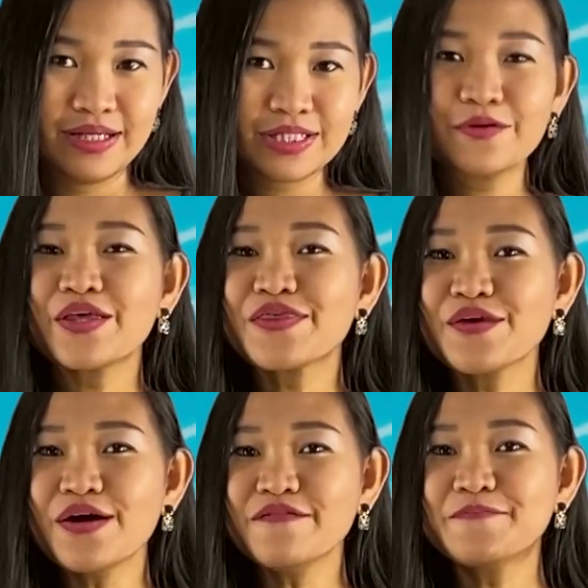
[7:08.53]
So the
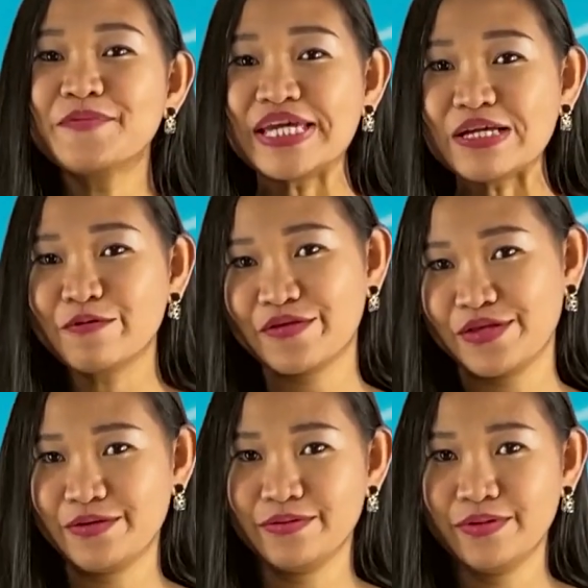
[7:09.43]
thought of being with
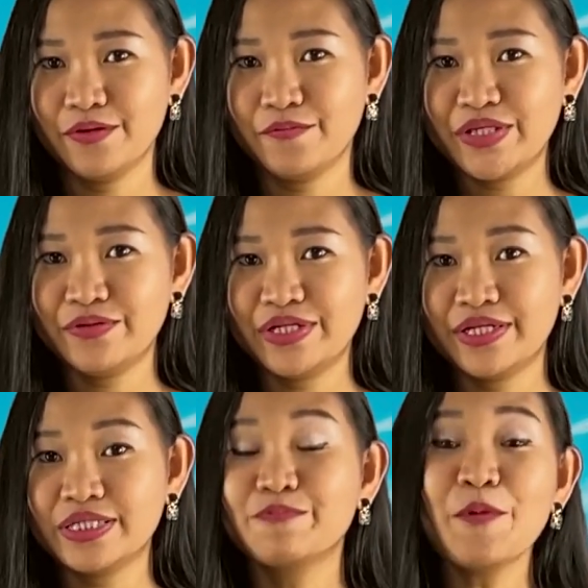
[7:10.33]
you when you need
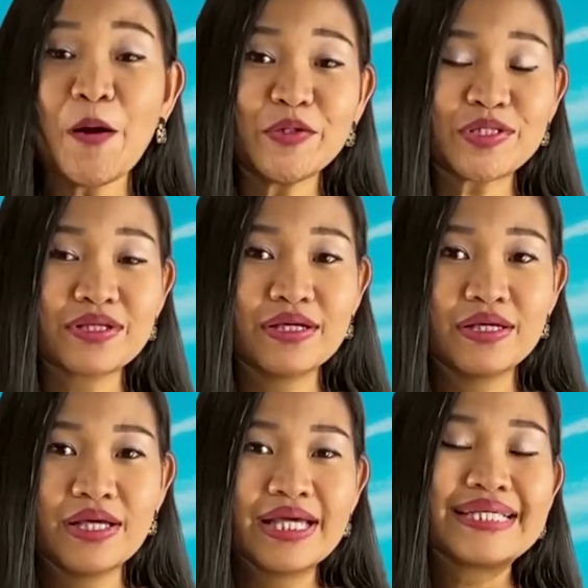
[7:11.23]
us most
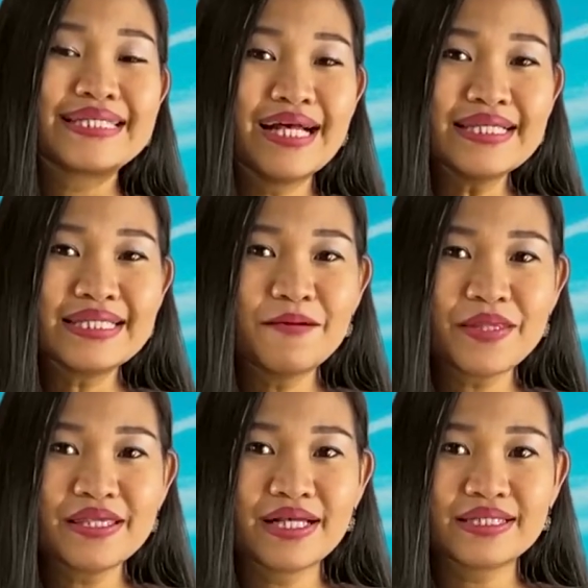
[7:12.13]
is not
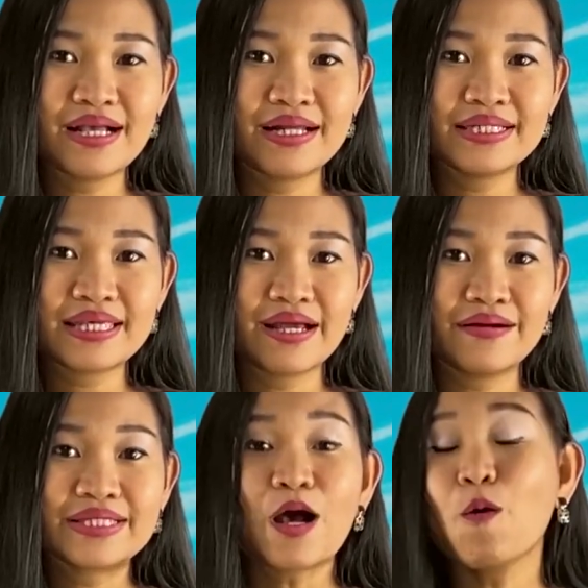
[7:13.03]
something that's gonna scare
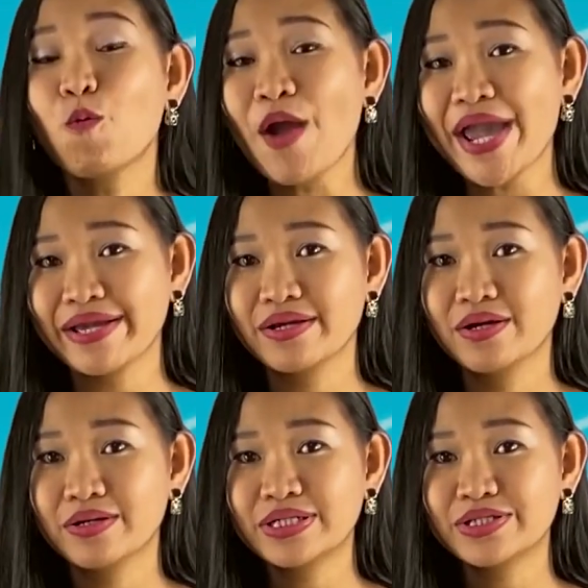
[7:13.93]
us away
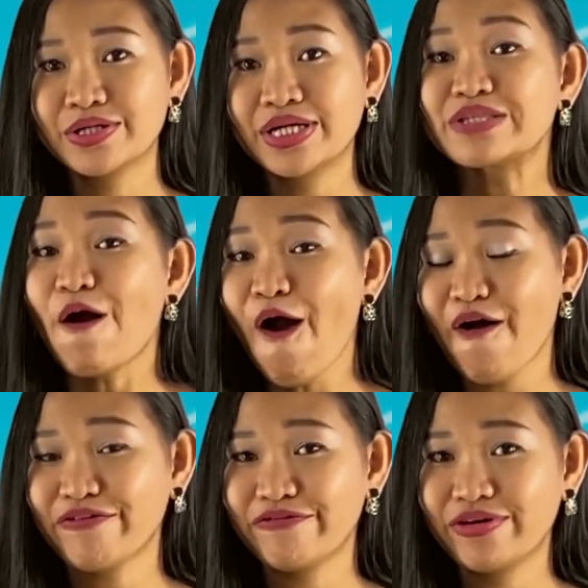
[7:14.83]
or turn us
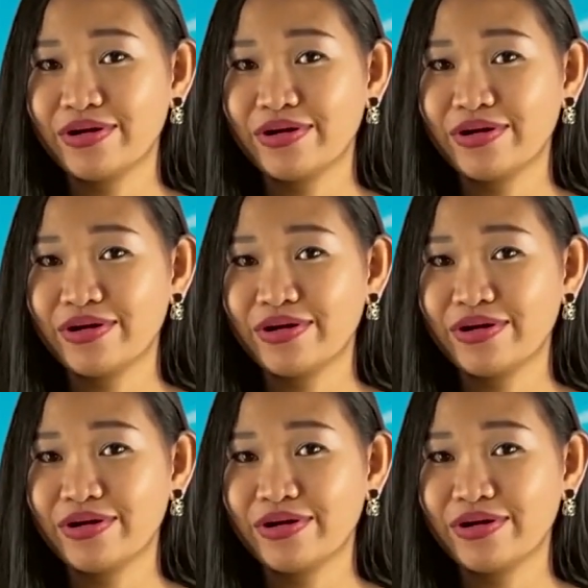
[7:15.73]
off.